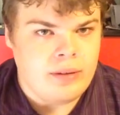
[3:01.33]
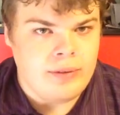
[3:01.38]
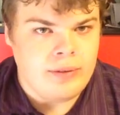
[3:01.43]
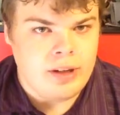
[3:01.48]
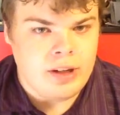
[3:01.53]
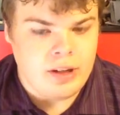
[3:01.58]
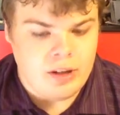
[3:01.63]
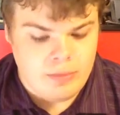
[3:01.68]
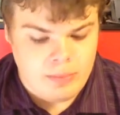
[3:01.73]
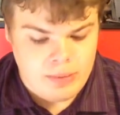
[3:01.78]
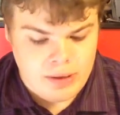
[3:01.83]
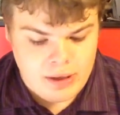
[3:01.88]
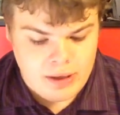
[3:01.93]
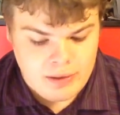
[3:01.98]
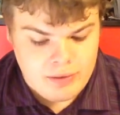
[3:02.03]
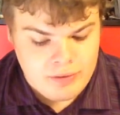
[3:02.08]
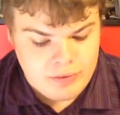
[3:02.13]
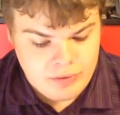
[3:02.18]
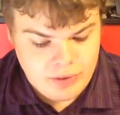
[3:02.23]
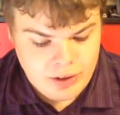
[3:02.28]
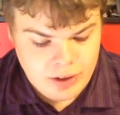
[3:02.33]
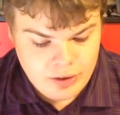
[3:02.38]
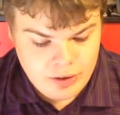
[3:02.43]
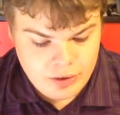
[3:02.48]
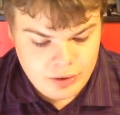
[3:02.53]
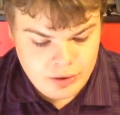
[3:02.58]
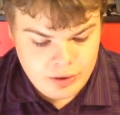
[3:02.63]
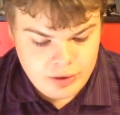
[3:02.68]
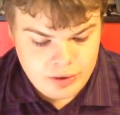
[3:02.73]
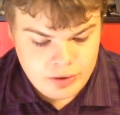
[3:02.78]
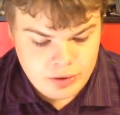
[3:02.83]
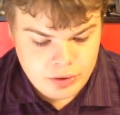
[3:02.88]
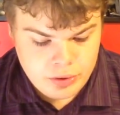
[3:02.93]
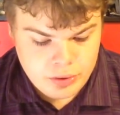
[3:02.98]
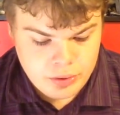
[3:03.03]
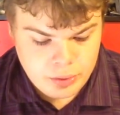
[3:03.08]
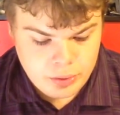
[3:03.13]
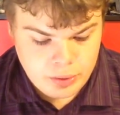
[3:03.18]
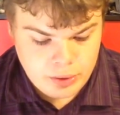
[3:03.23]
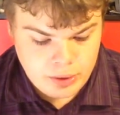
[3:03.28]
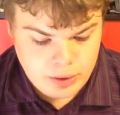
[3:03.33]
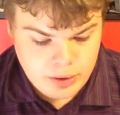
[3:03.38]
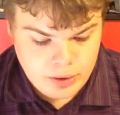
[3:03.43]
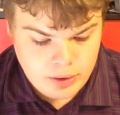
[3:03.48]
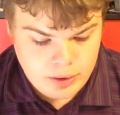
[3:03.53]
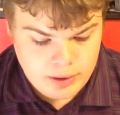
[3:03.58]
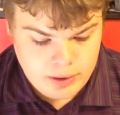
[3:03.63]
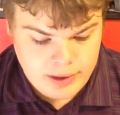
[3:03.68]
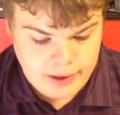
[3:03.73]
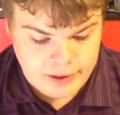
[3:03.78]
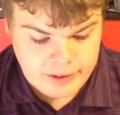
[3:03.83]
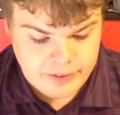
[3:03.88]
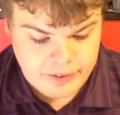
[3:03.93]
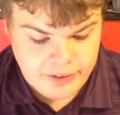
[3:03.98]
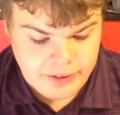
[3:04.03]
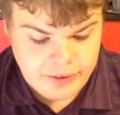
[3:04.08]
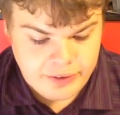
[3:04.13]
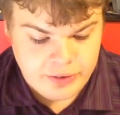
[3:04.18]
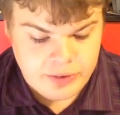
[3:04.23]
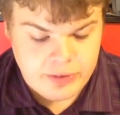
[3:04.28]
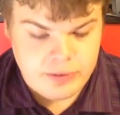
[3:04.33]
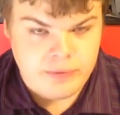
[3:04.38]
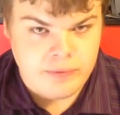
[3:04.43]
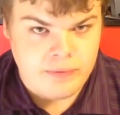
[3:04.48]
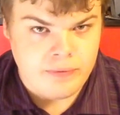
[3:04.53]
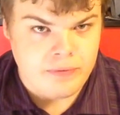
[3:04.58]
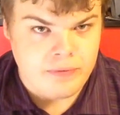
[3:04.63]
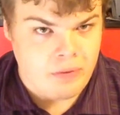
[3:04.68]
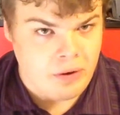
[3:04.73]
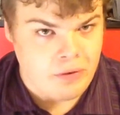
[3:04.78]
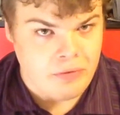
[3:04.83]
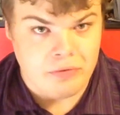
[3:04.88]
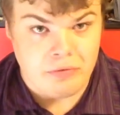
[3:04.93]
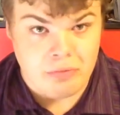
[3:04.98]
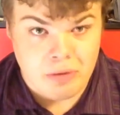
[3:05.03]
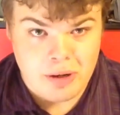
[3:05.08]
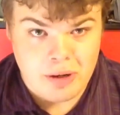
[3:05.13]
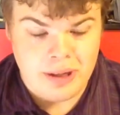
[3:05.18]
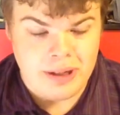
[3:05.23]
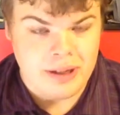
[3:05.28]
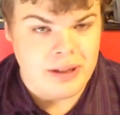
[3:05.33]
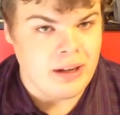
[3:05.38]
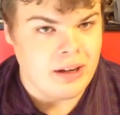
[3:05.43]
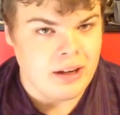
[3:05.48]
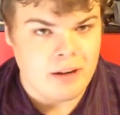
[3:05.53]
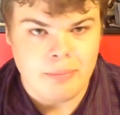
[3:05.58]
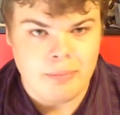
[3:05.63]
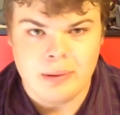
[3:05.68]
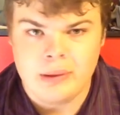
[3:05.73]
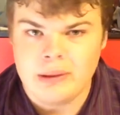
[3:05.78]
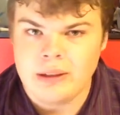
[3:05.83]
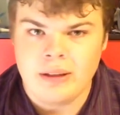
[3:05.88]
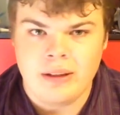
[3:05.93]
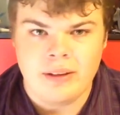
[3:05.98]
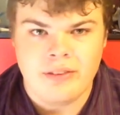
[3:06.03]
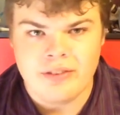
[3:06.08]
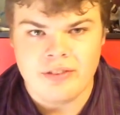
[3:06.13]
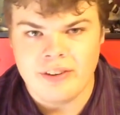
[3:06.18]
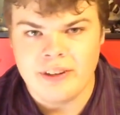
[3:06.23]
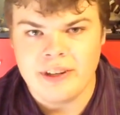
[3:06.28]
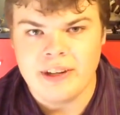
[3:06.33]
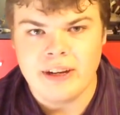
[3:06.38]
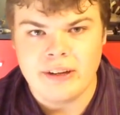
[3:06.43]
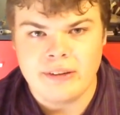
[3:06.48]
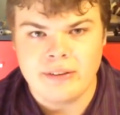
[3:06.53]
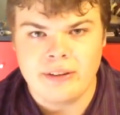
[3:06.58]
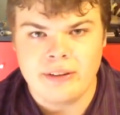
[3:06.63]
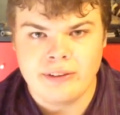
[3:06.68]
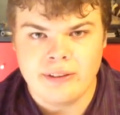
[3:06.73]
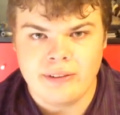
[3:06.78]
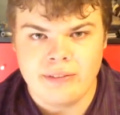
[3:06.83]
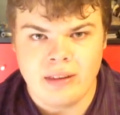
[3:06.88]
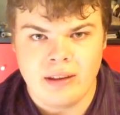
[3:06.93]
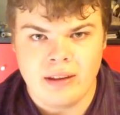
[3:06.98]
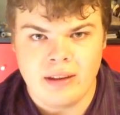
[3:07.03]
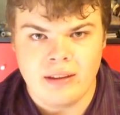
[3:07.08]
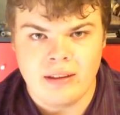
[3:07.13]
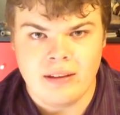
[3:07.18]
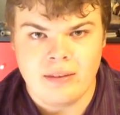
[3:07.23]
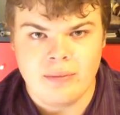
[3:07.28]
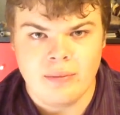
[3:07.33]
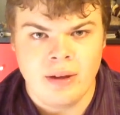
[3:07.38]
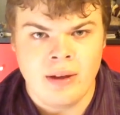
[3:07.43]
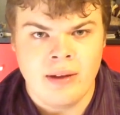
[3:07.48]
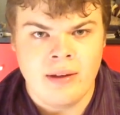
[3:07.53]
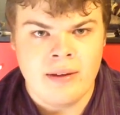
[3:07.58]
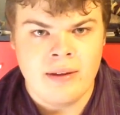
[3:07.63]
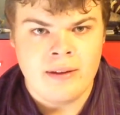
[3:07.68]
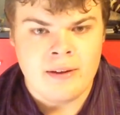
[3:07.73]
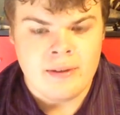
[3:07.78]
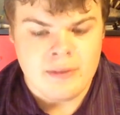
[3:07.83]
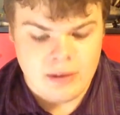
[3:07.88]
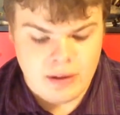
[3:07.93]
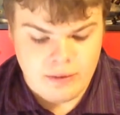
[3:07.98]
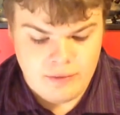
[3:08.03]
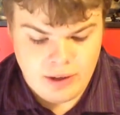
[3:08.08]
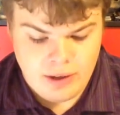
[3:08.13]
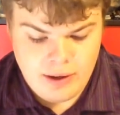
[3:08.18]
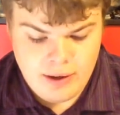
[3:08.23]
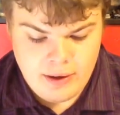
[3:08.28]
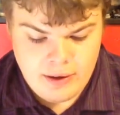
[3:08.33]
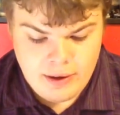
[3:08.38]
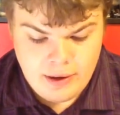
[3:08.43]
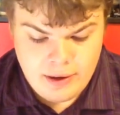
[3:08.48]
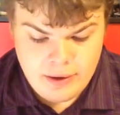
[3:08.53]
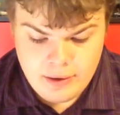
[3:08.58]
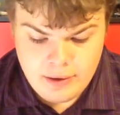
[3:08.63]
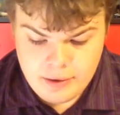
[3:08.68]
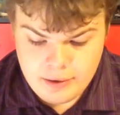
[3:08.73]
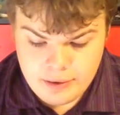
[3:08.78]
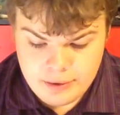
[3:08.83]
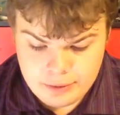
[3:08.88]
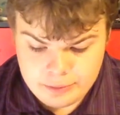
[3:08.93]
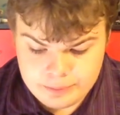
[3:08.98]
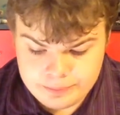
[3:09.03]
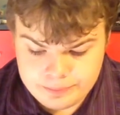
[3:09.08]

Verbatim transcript: me know. But I found a cool download, a free, a completely free download of the game, of the guide. Um,